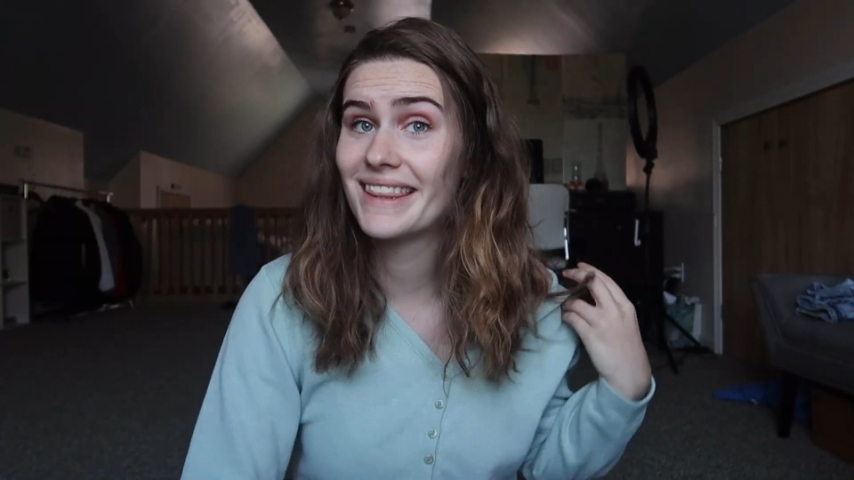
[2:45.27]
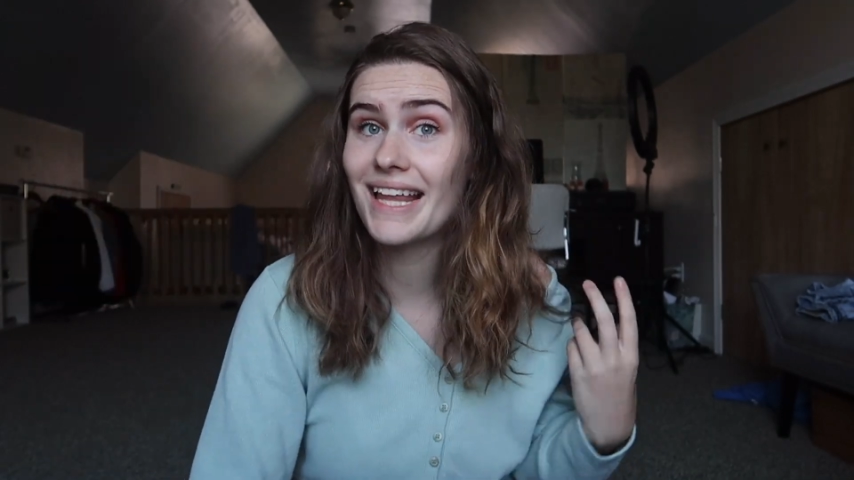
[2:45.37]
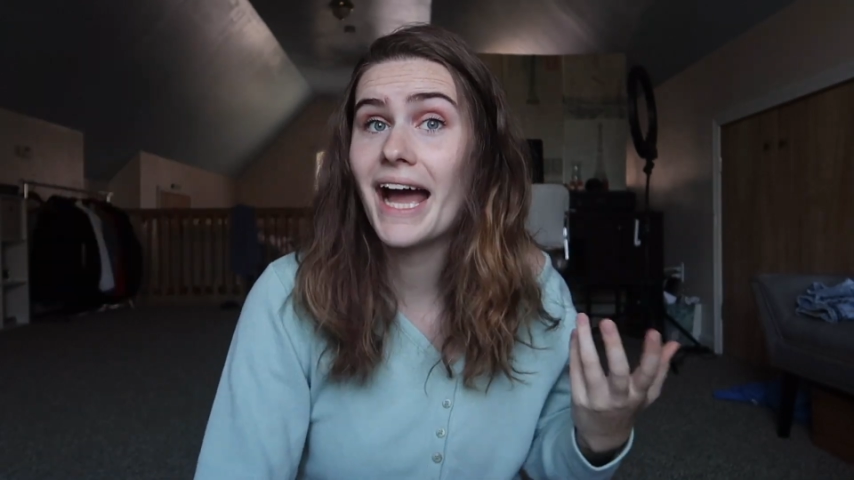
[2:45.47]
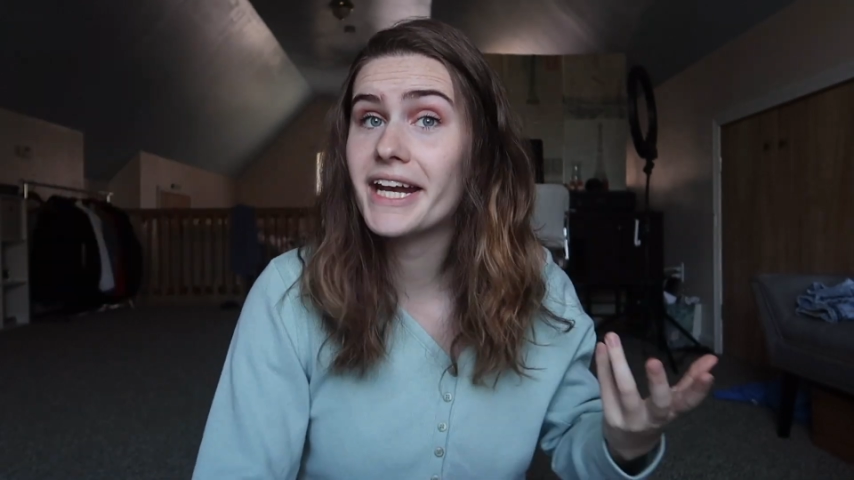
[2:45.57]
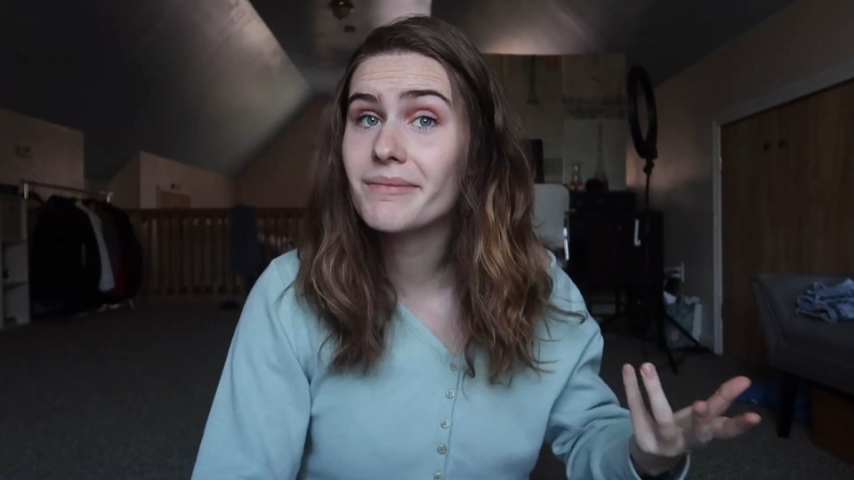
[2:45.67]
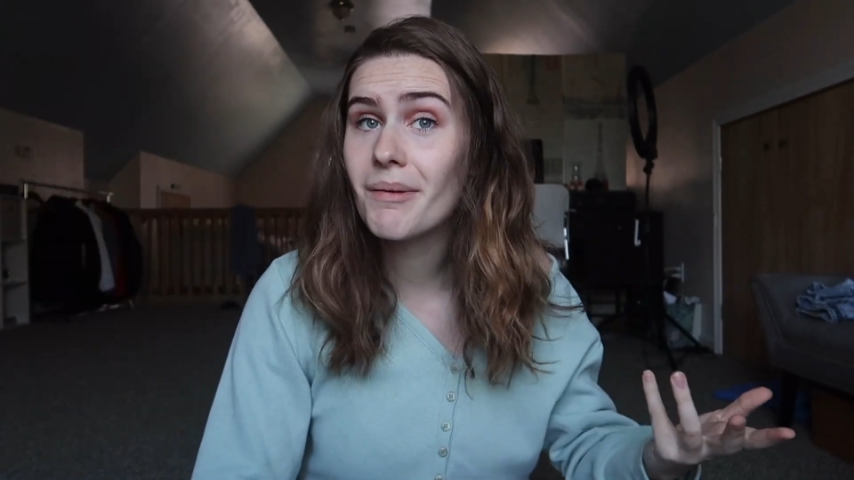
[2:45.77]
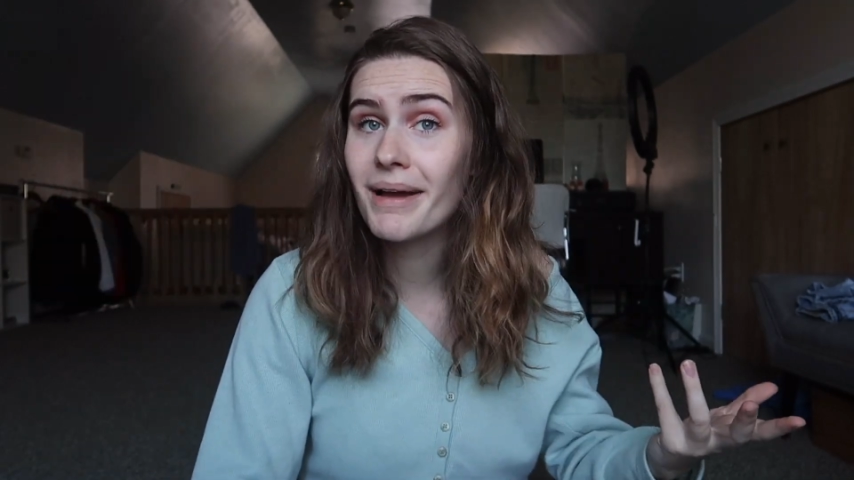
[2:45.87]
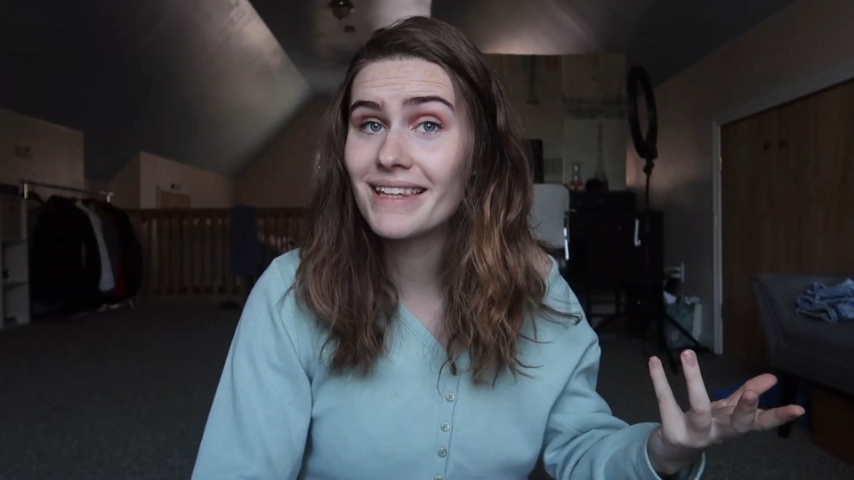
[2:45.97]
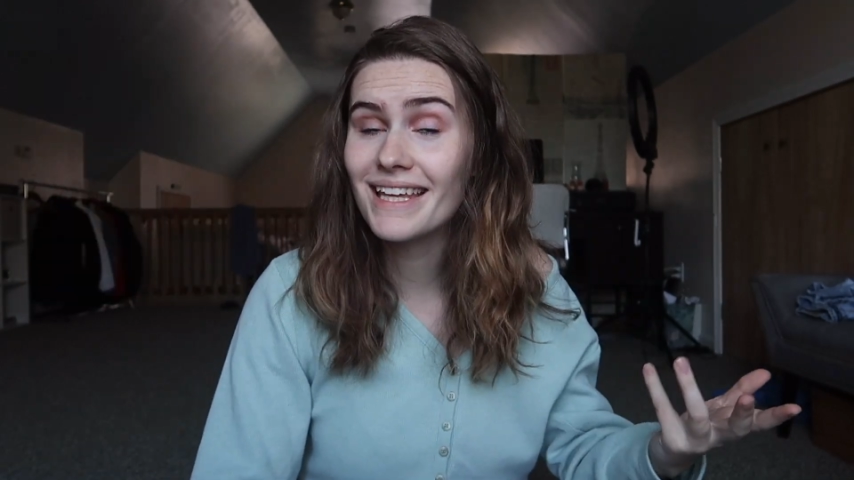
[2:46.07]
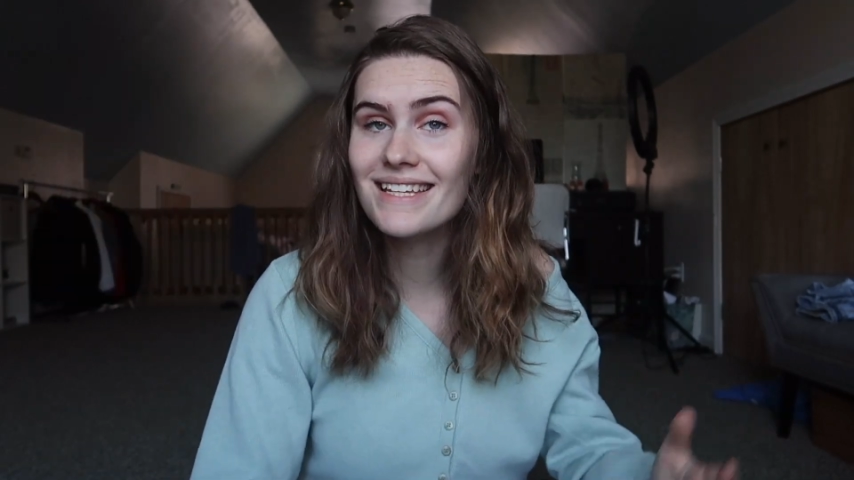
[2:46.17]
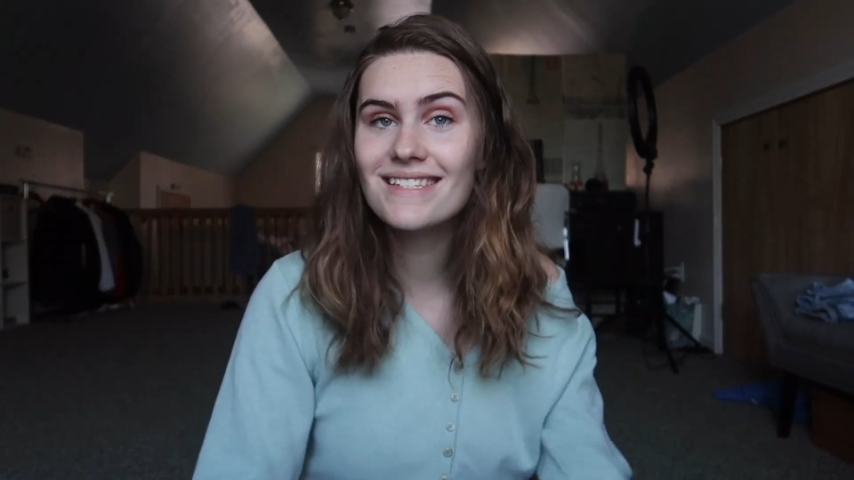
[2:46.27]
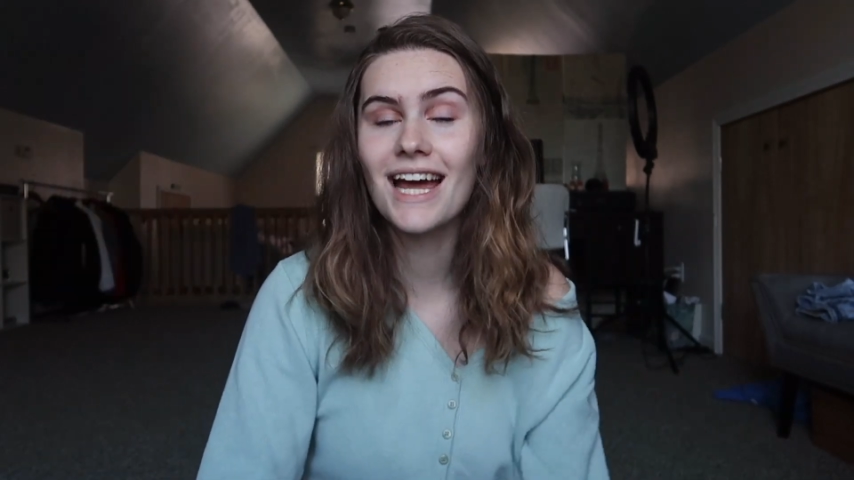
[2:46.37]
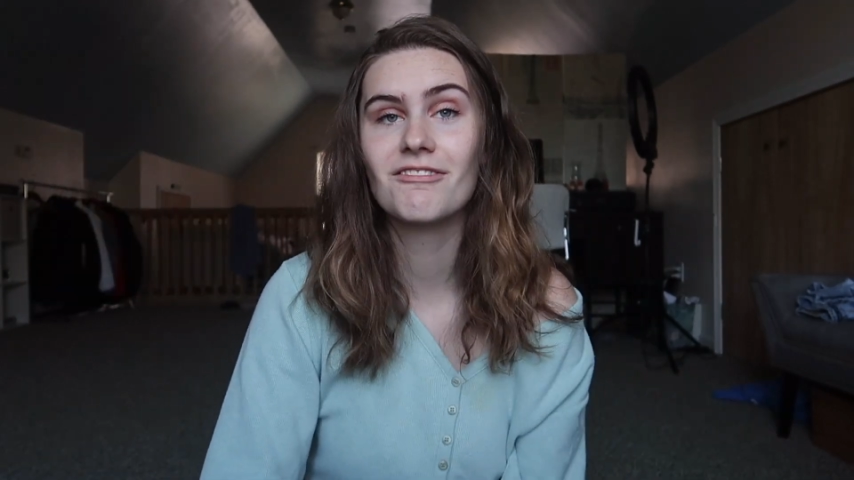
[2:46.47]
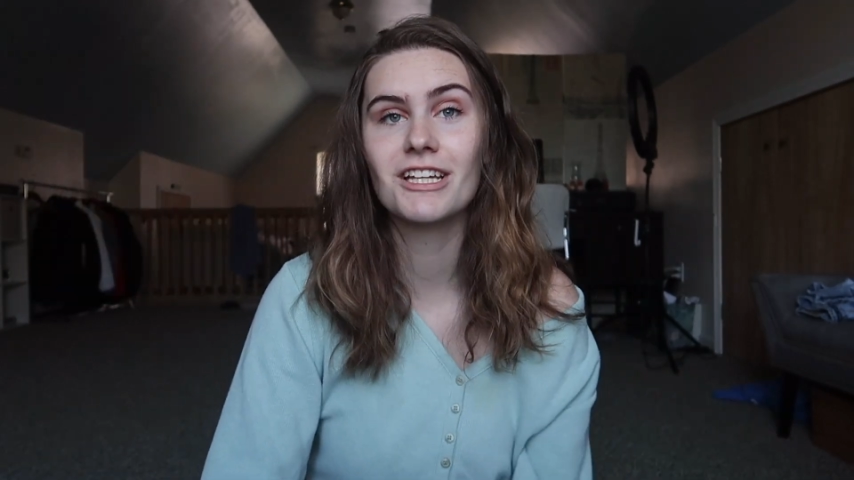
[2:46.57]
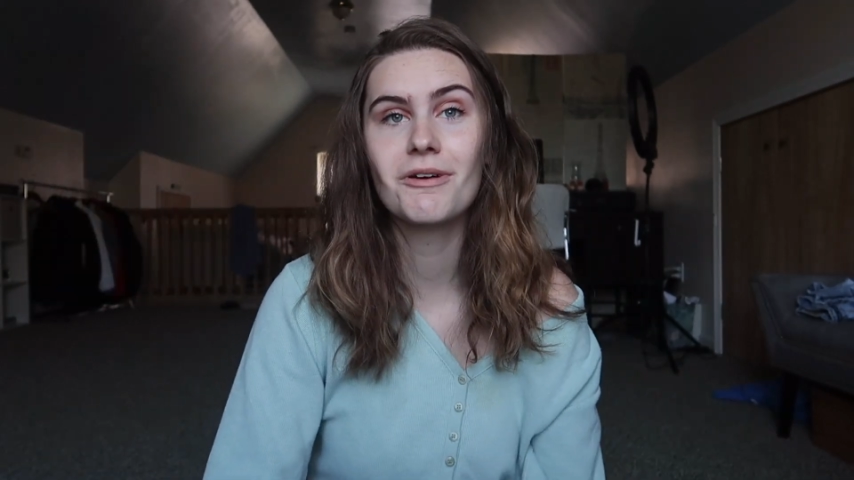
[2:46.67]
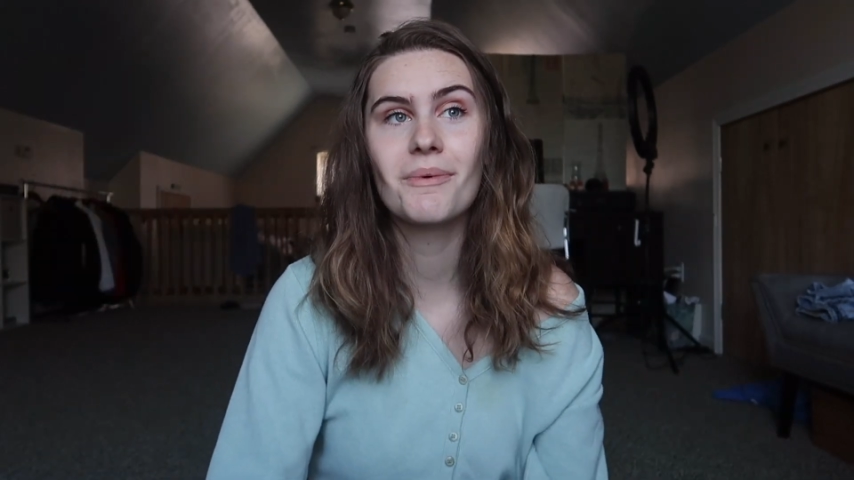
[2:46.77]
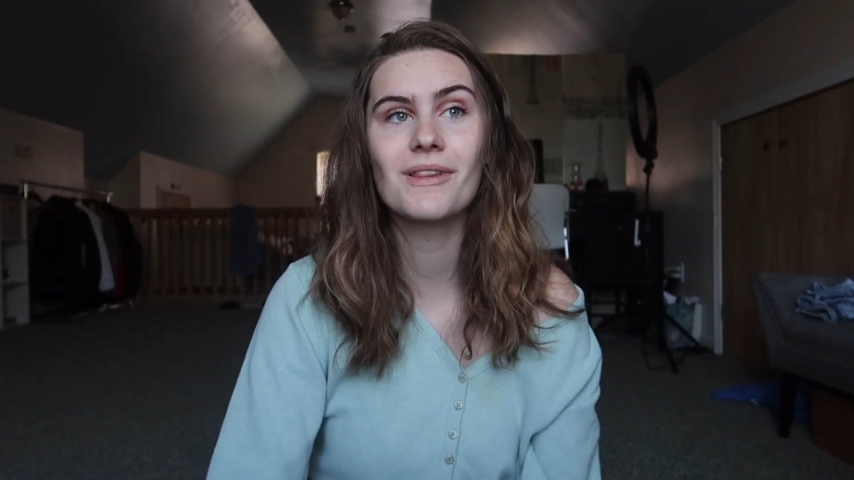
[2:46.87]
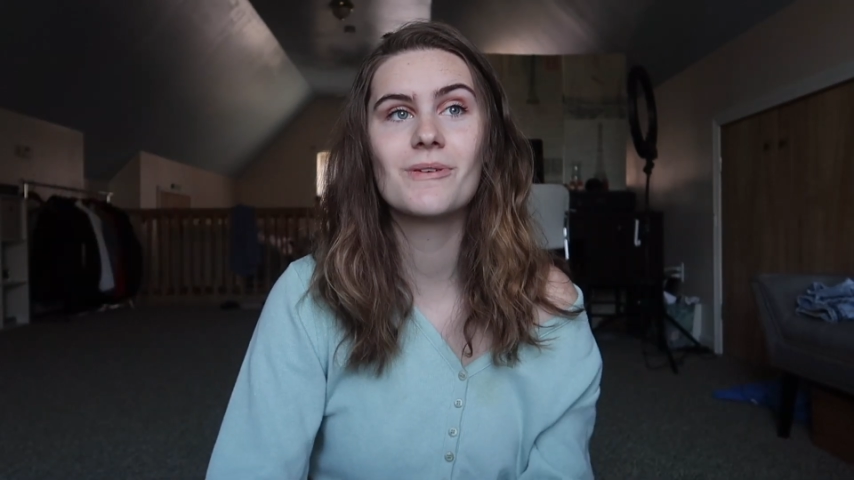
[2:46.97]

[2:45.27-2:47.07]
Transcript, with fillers: item on my list, I really want one of